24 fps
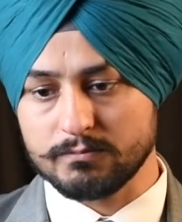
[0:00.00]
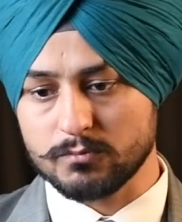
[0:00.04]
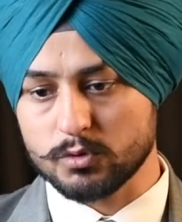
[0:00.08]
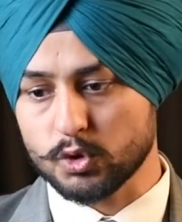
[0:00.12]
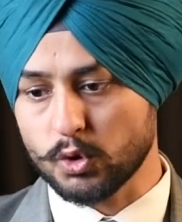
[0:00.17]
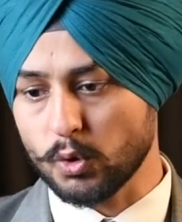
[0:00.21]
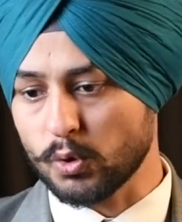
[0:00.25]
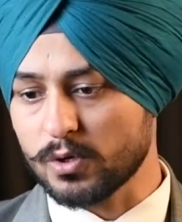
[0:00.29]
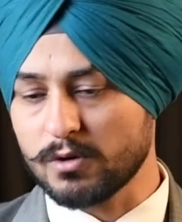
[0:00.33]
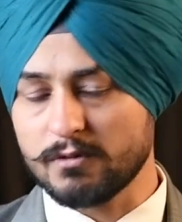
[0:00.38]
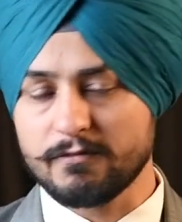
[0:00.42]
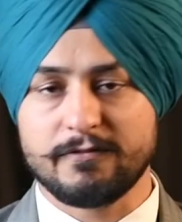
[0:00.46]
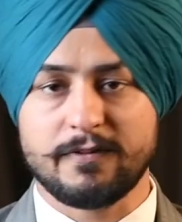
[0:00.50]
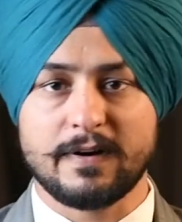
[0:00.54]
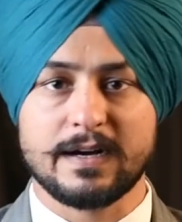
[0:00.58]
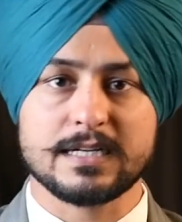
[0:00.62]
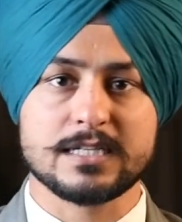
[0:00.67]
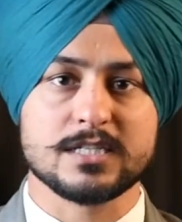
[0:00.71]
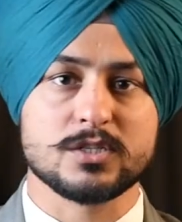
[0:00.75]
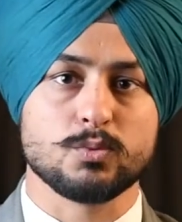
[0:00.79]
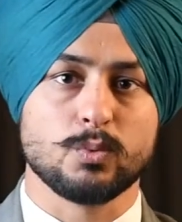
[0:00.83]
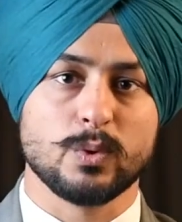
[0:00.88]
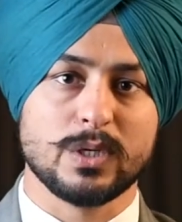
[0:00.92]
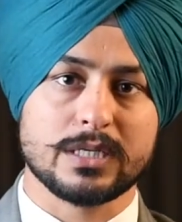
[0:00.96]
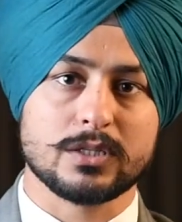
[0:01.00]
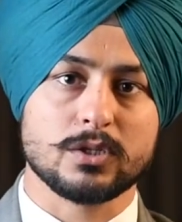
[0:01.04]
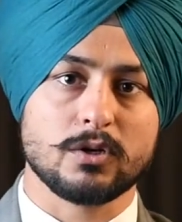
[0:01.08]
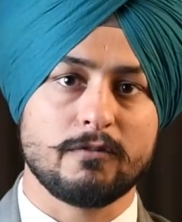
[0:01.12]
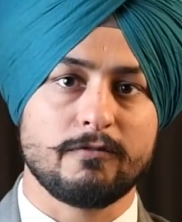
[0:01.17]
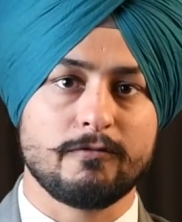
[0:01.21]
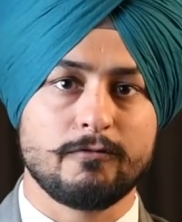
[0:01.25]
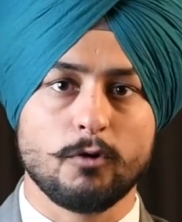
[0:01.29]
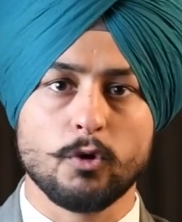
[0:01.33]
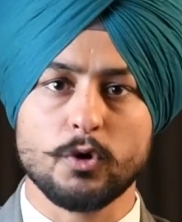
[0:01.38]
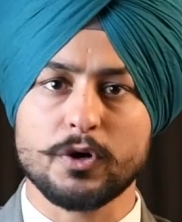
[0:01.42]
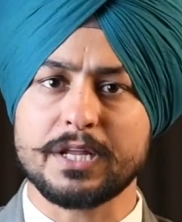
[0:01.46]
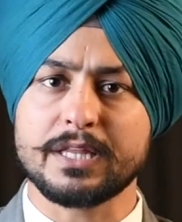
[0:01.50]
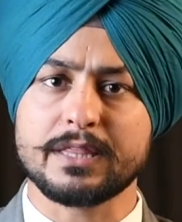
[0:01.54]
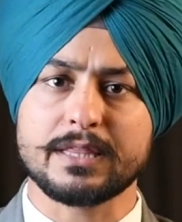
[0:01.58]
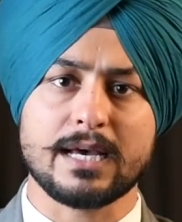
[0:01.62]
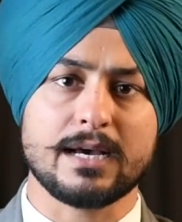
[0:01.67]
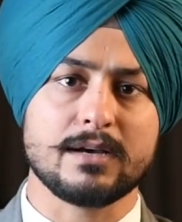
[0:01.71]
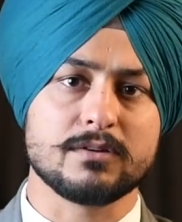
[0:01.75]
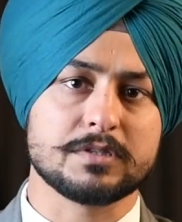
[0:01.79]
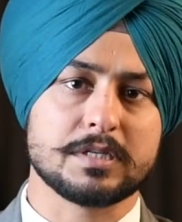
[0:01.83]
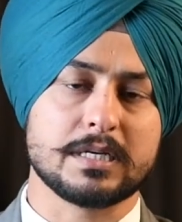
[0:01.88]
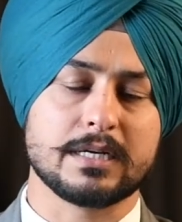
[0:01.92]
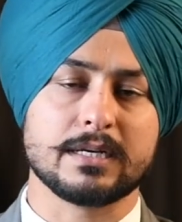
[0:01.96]
total funds worth of
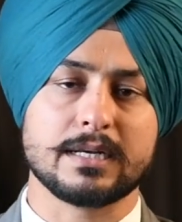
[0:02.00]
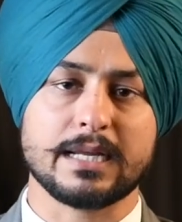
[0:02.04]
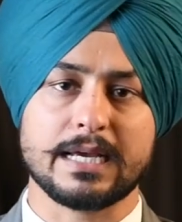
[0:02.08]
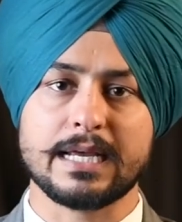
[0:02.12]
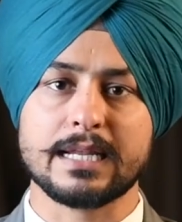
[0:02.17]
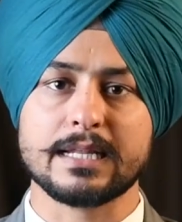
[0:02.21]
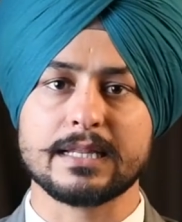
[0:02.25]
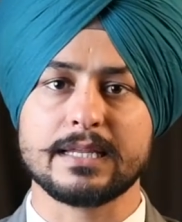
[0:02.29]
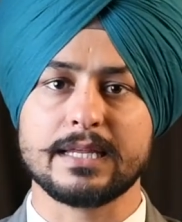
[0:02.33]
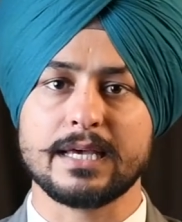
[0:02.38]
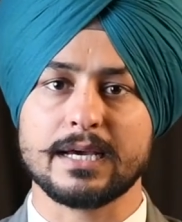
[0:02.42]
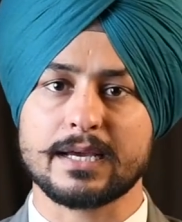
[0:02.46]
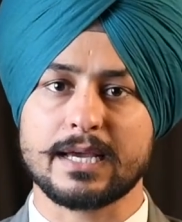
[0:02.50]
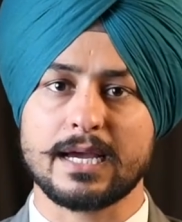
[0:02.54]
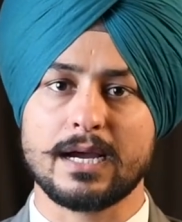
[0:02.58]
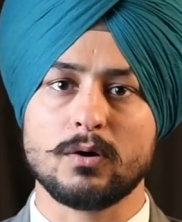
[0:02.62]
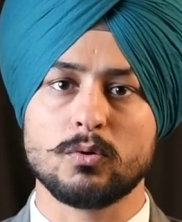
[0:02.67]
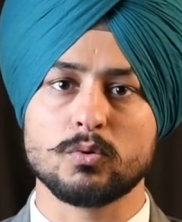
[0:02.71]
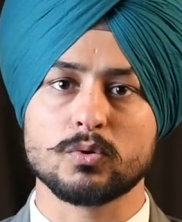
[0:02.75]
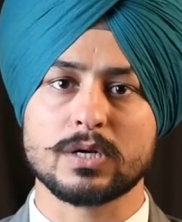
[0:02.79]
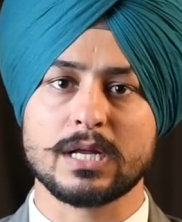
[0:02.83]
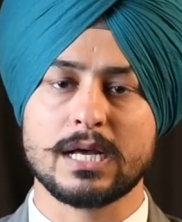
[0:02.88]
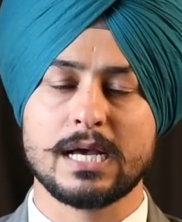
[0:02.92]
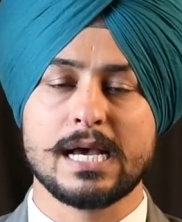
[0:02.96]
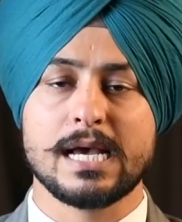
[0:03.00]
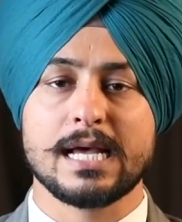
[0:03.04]
40,000 in the account.